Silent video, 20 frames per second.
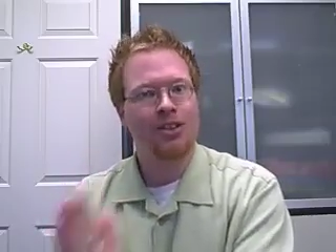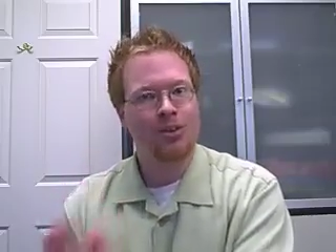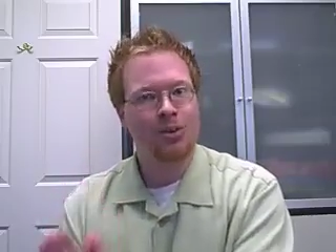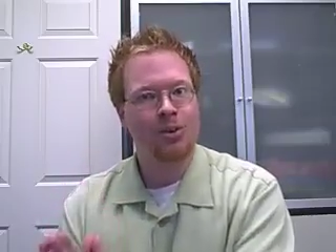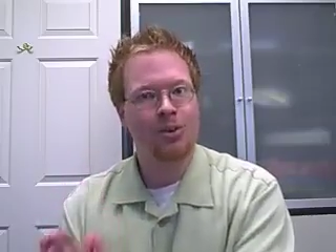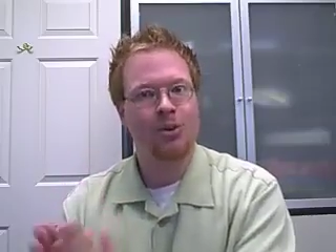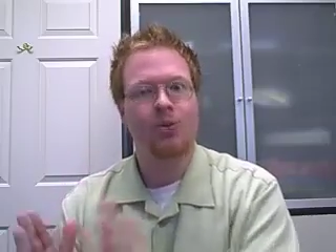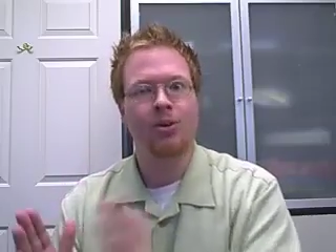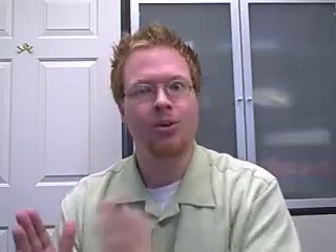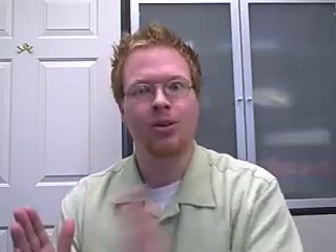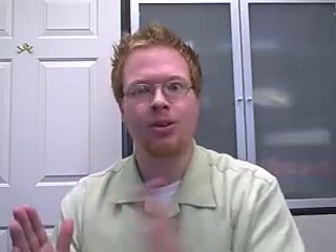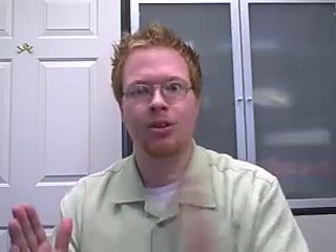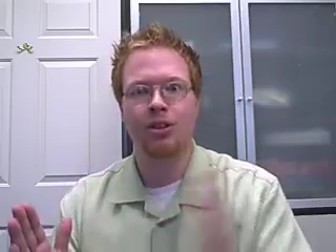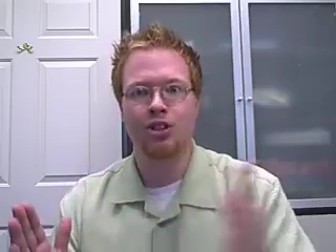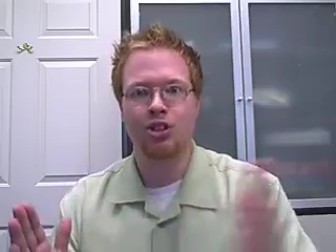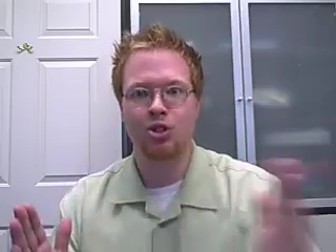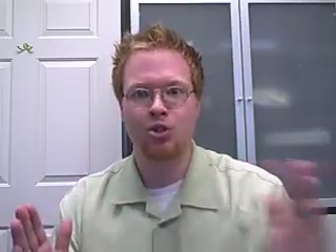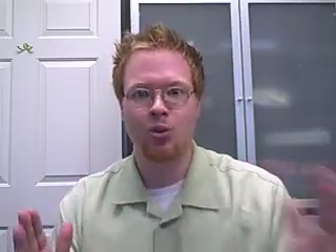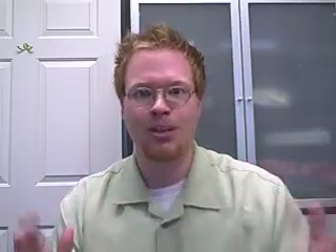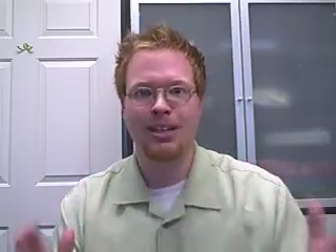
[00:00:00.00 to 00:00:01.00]
through
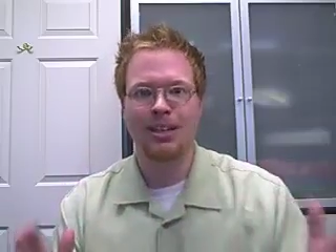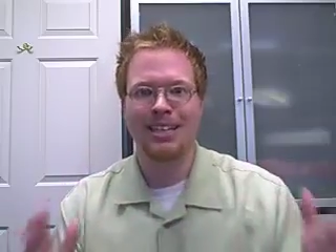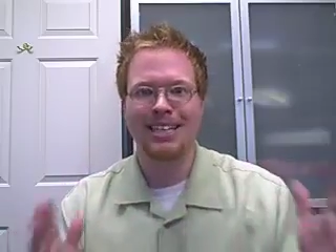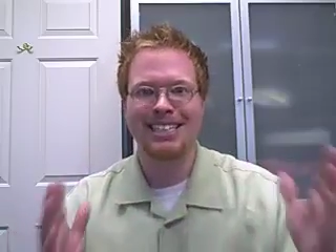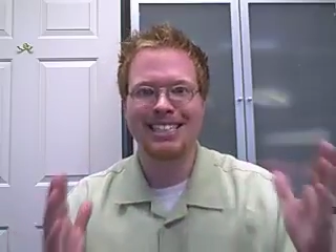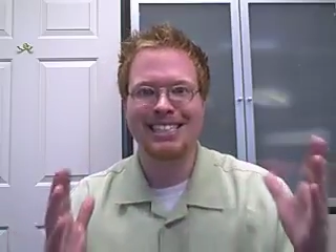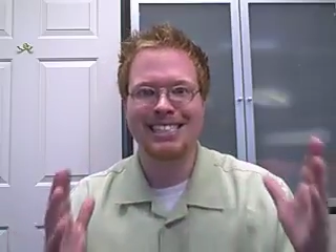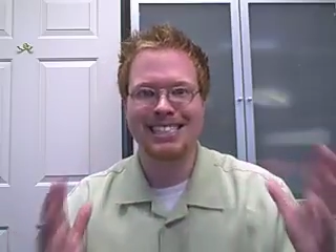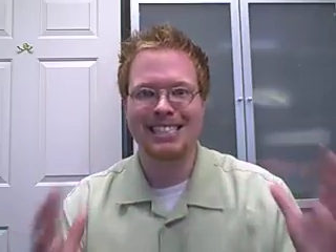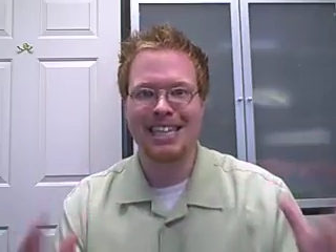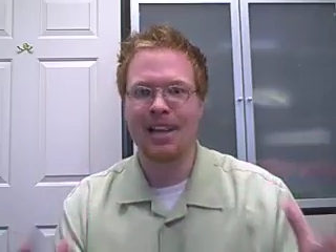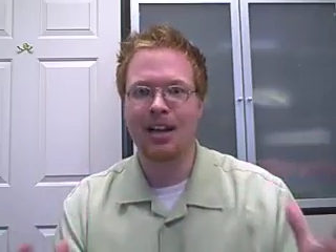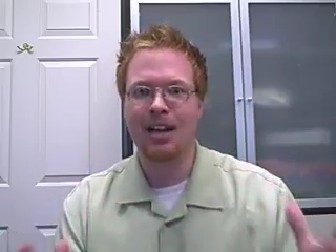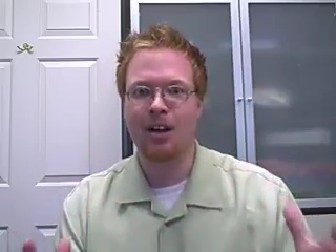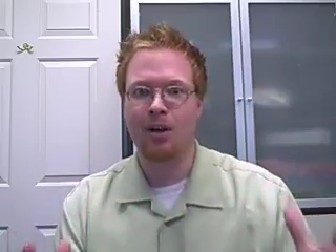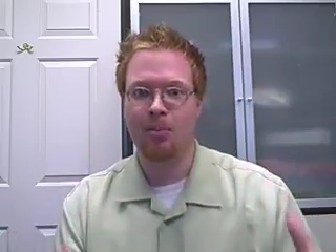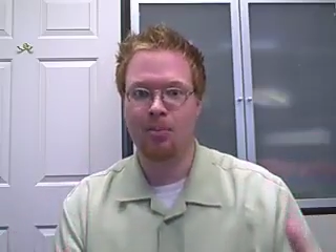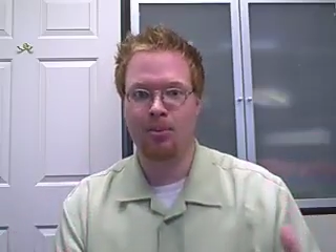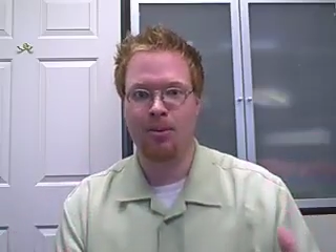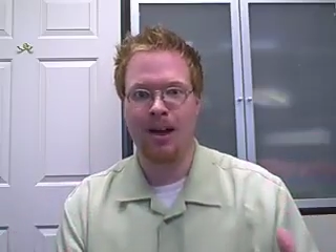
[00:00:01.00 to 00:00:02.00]
the short
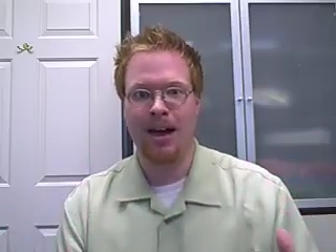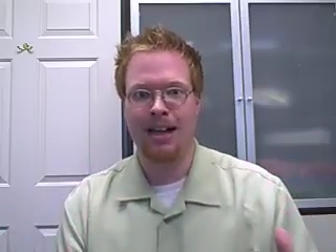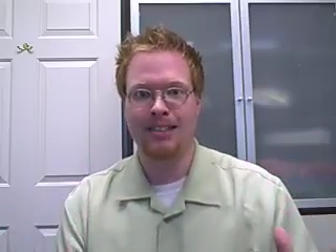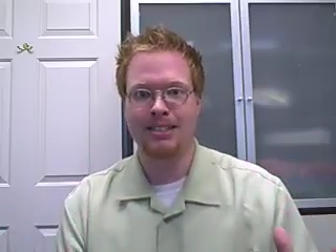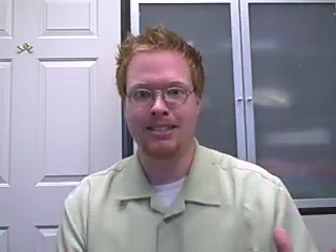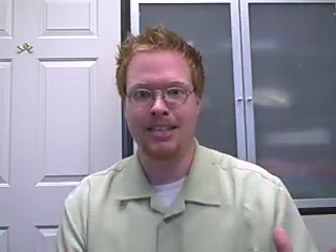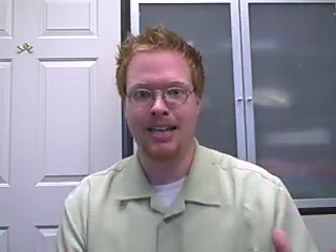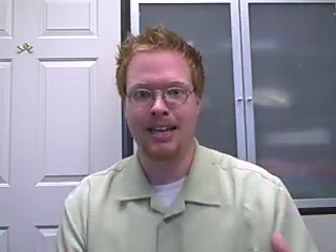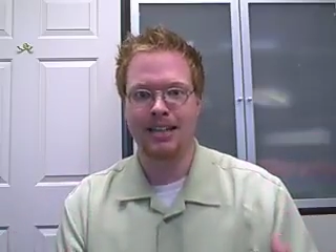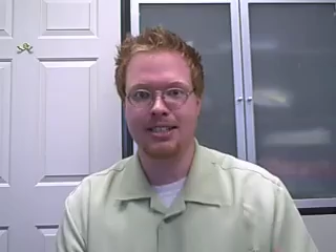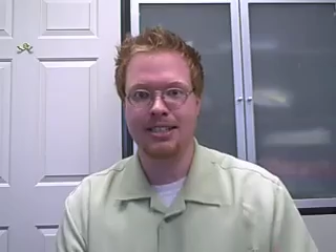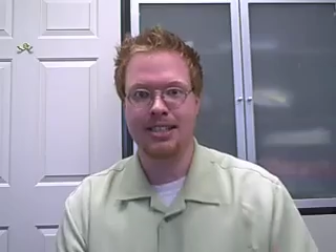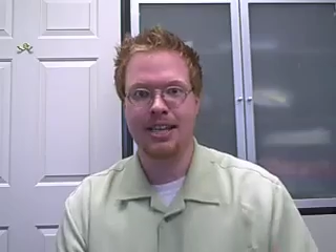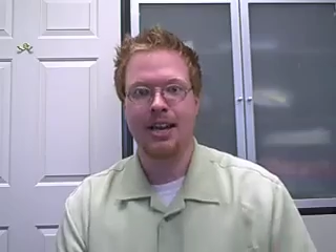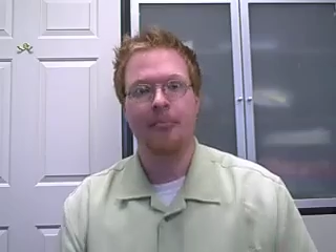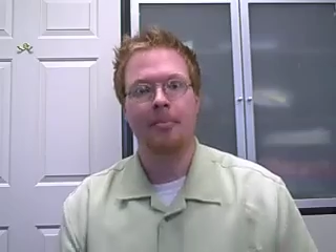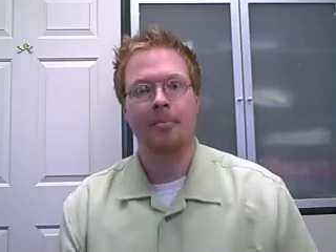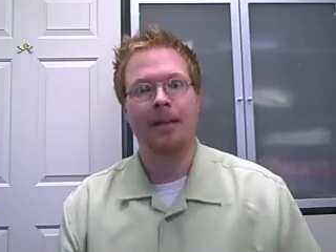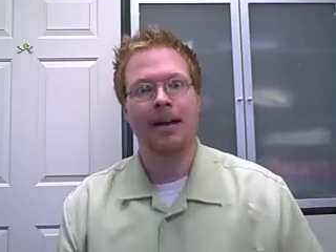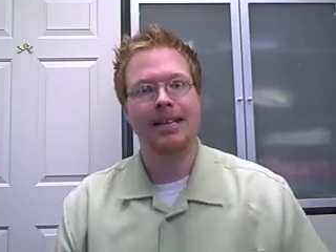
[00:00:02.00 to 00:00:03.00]
sale process
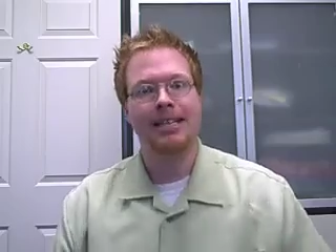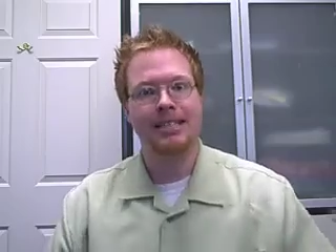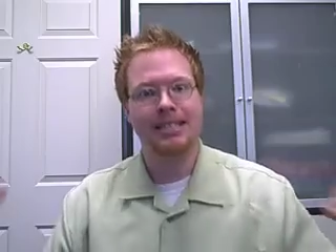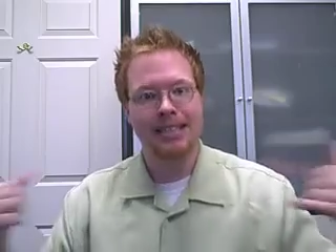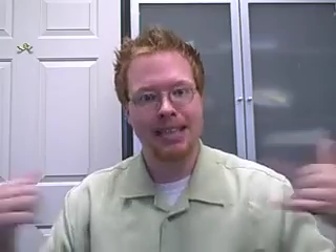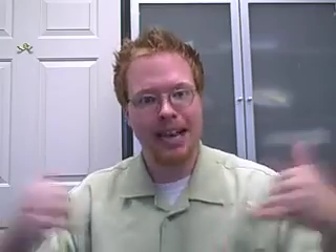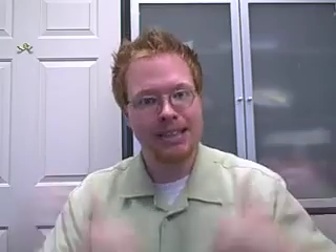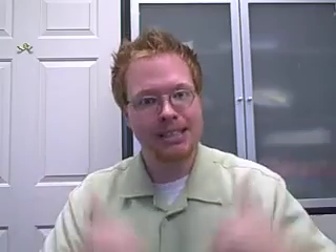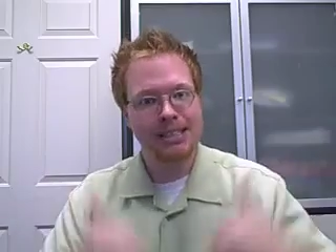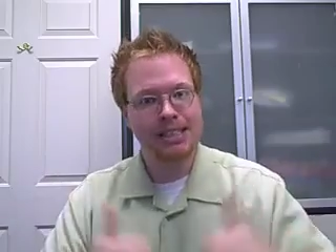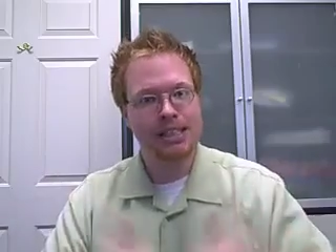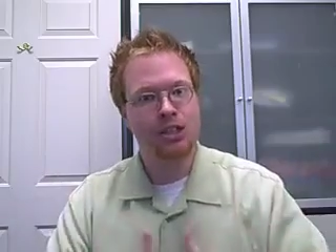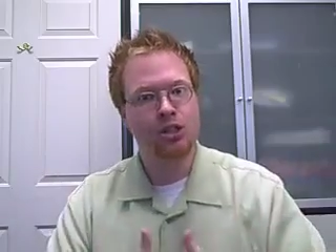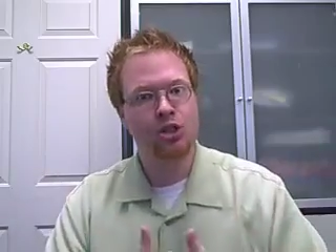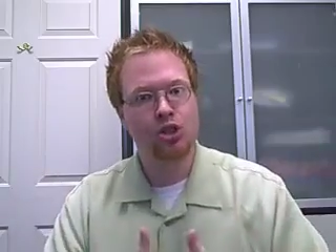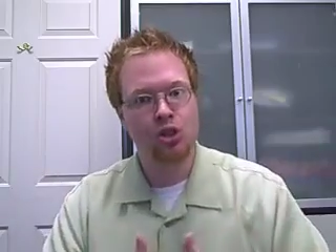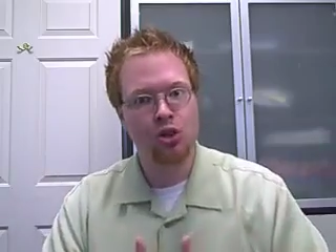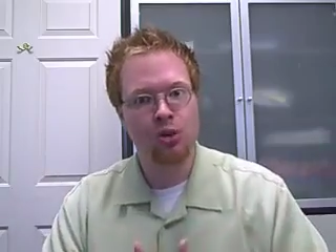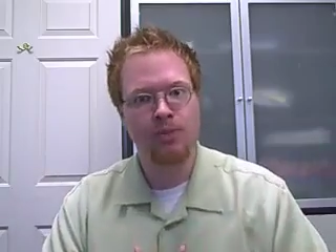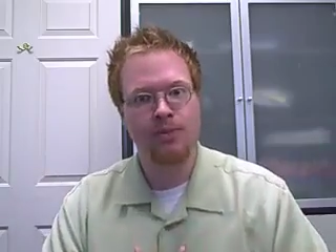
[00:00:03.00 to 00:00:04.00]
by disguising
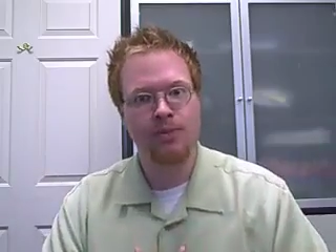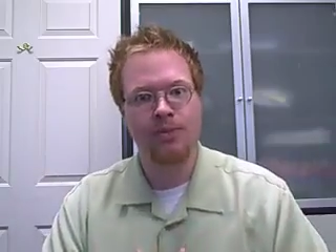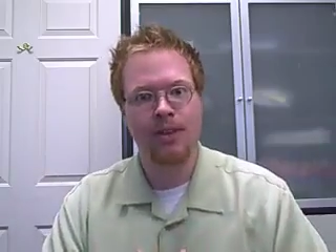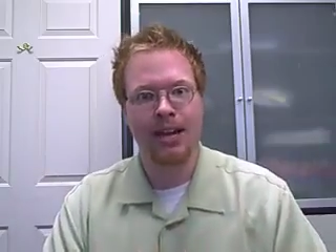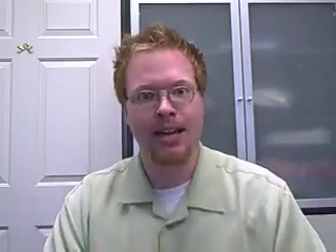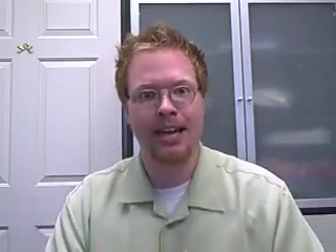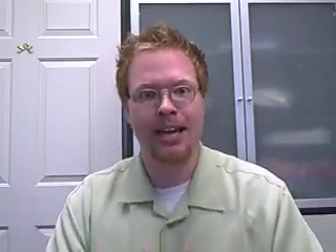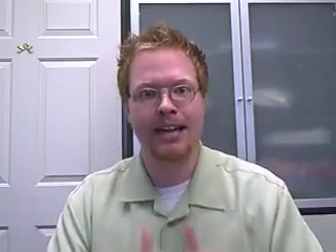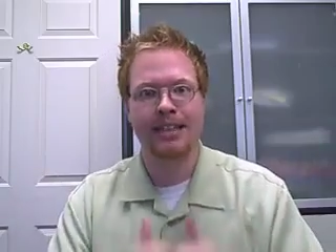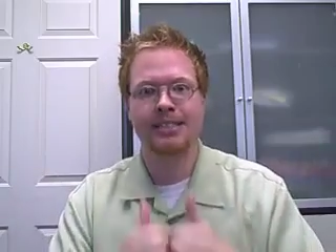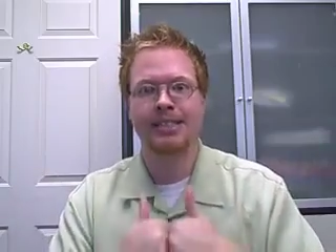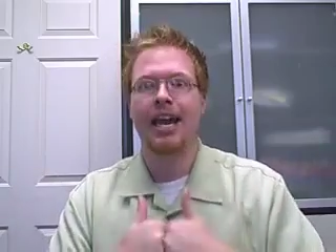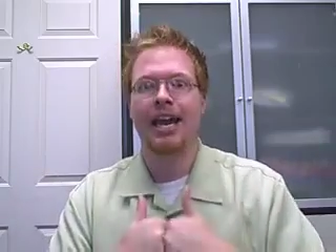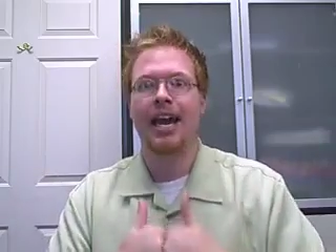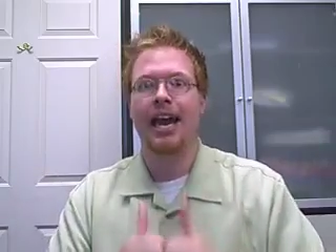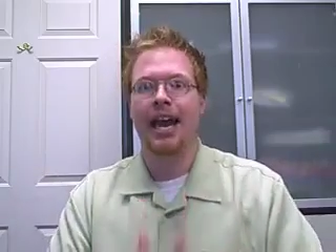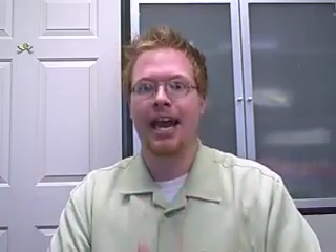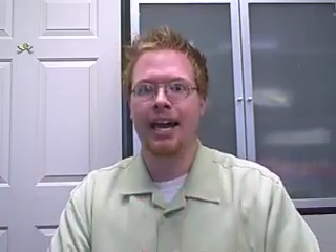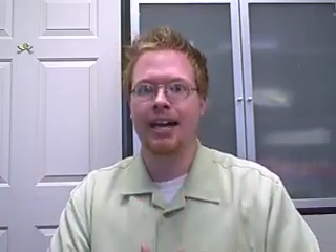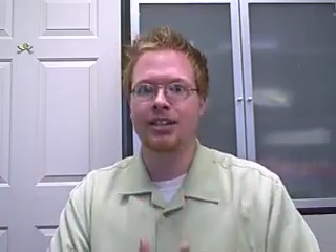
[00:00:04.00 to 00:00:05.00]
your short refinance
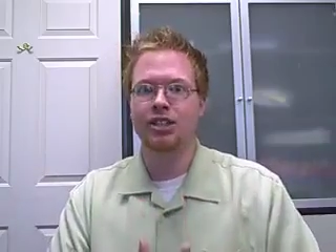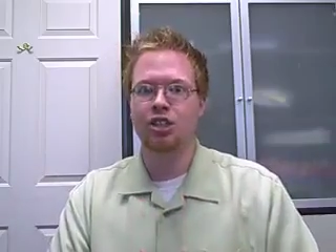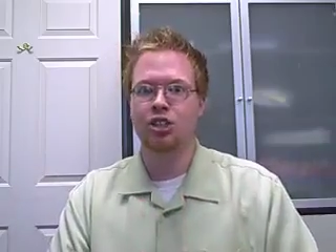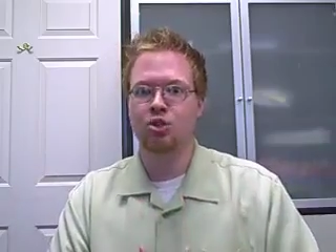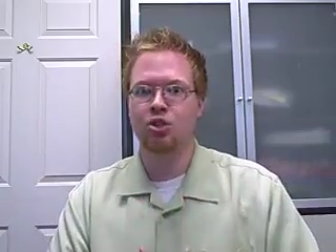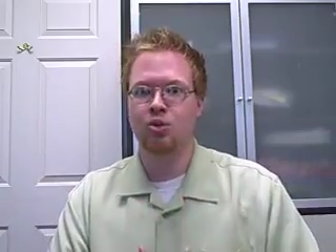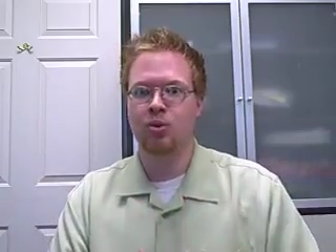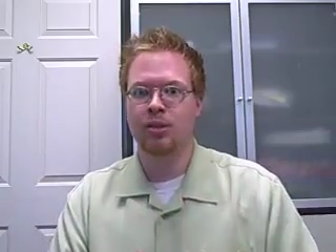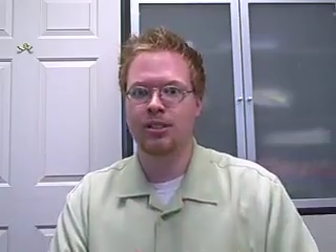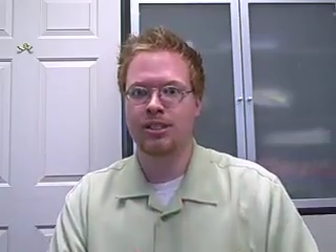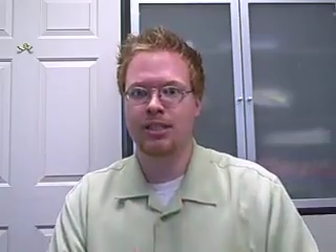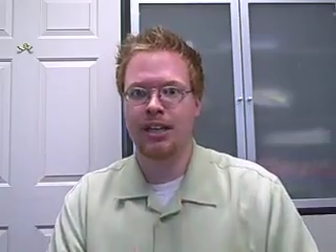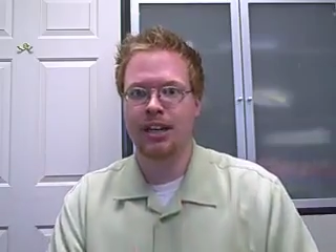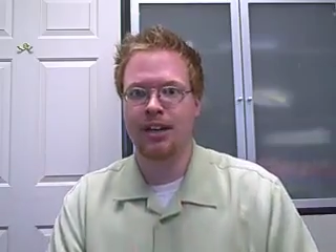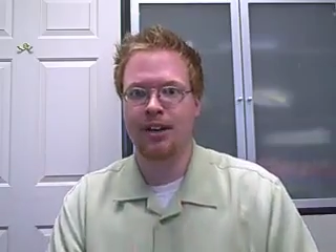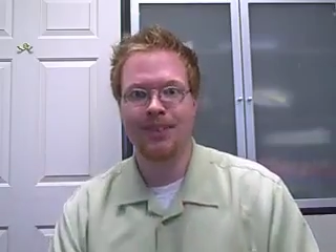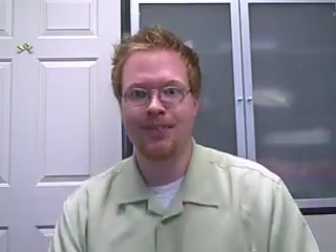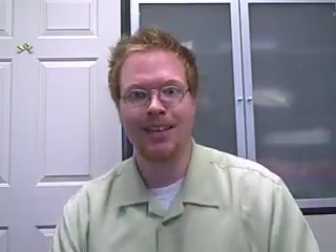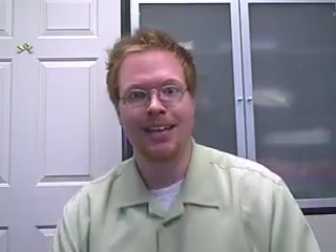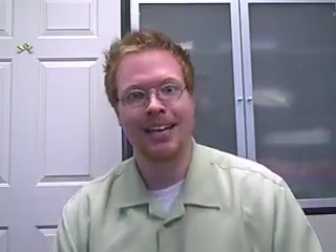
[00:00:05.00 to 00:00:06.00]
as a short
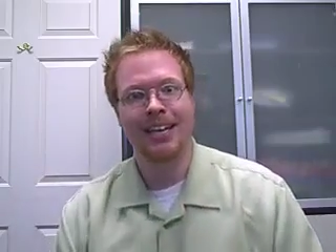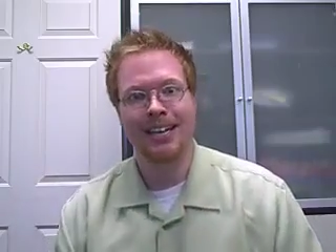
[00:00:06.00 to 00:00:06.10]
sale.